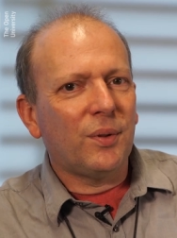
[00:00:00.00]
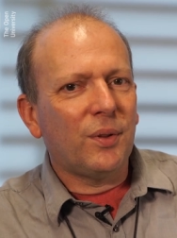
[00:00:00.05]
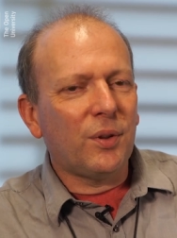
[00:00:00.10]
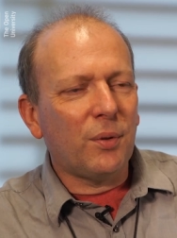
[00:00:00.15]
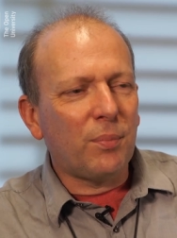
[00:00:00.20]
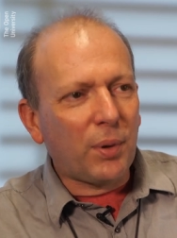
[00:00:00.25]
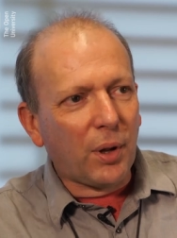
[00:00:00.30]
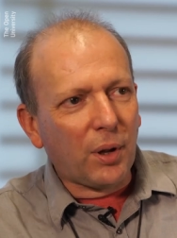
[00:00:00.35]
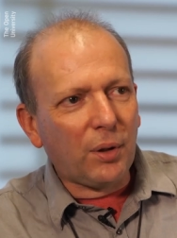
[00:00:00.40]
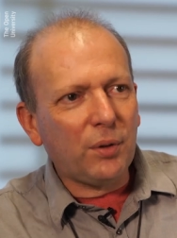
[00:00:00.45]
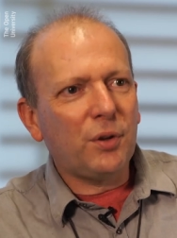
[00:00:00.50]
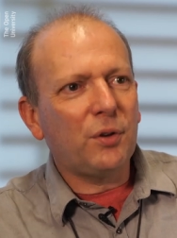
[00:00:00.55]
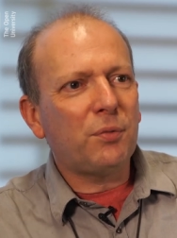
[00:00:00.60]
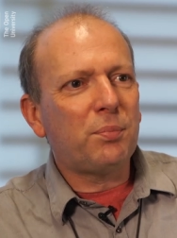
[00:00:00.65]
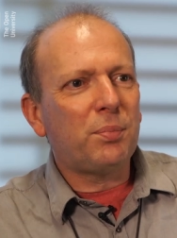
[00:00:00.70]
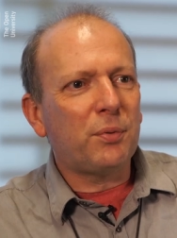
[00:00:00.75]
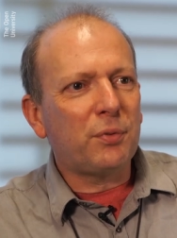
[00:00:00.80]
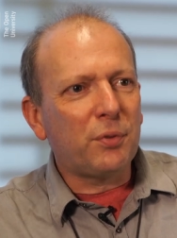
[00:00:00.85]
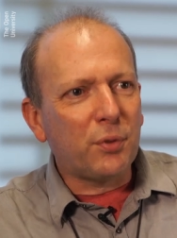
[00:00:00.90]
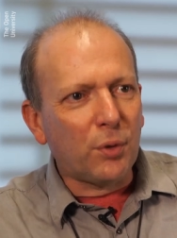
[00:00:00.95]
the bulk
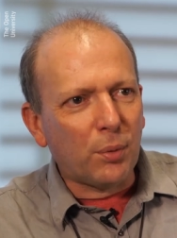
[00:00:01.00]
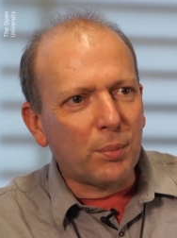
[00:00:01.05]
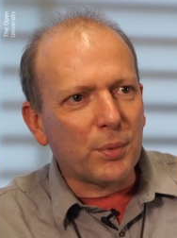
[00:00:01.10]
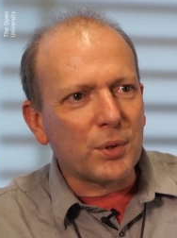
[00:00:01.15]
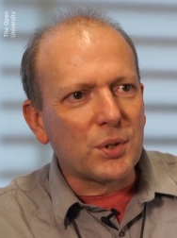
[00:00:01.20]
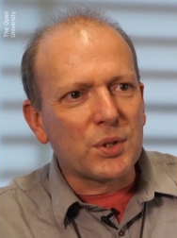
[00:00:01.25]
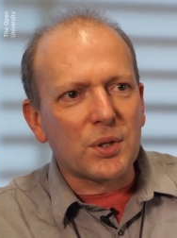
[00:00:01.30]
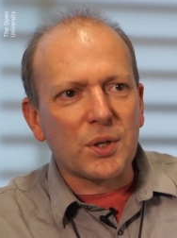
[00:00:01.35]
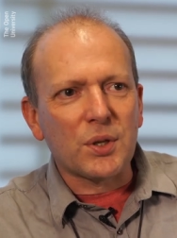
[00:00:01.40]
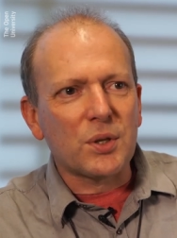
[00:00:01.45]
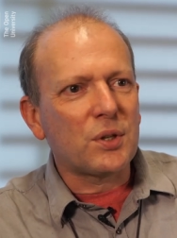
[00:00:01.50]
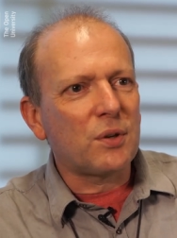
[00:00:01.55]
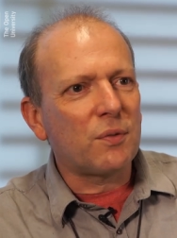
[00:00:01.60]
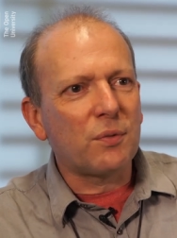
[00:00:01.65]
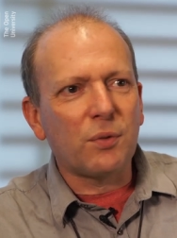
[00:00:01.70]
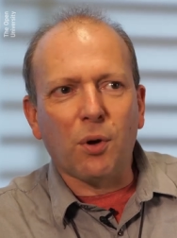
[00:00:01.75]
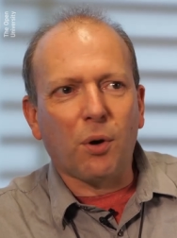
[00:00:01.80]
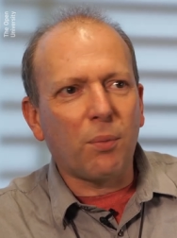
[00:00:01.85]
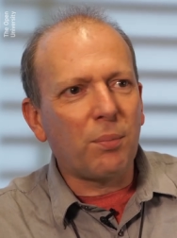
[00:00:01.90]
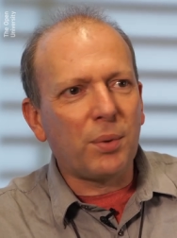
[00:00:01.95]
of performances
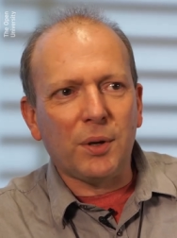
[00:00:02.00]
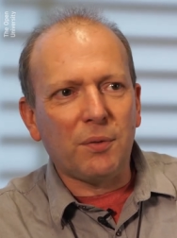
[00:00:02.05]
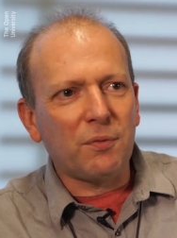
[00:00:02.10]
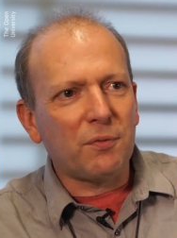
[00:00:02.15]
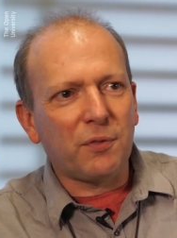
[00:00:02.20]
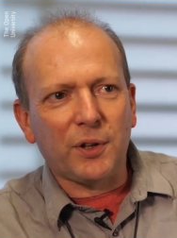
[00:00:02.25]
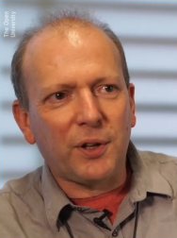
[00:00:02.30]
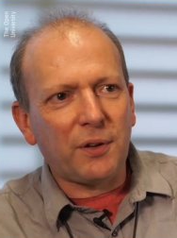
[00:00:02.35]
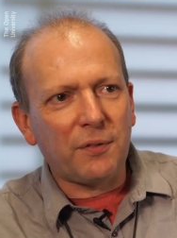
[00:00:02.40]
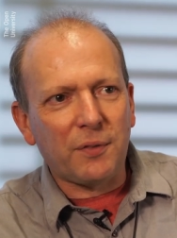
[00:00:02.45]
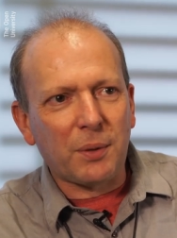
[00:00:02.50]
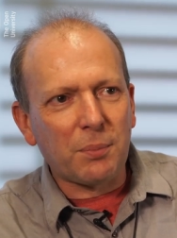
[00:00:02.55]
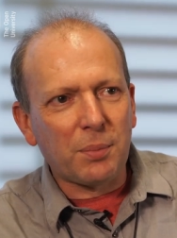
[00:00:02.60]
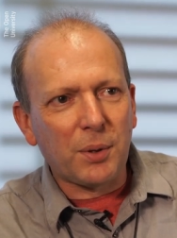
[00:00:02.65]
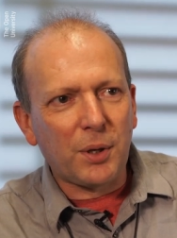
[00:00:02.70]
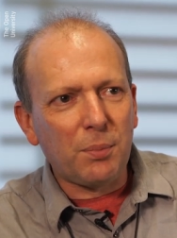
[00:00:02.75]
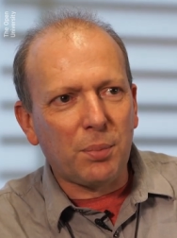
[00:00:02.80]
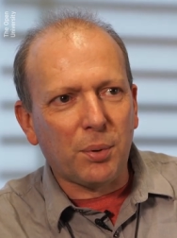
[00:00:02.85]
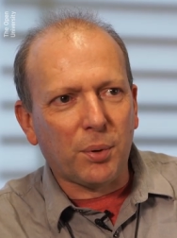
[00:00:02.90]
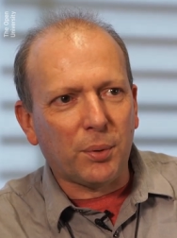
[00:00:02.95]
have not been for living
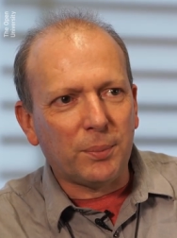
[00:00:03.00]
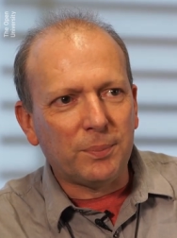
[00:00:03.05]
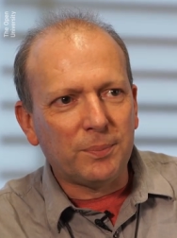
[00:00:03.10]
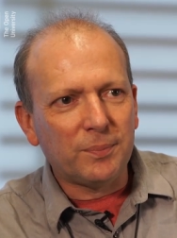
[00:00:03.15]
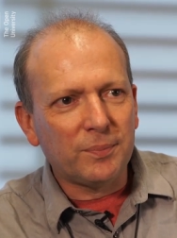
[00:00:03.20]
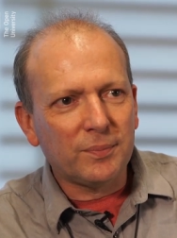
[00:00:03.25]
people.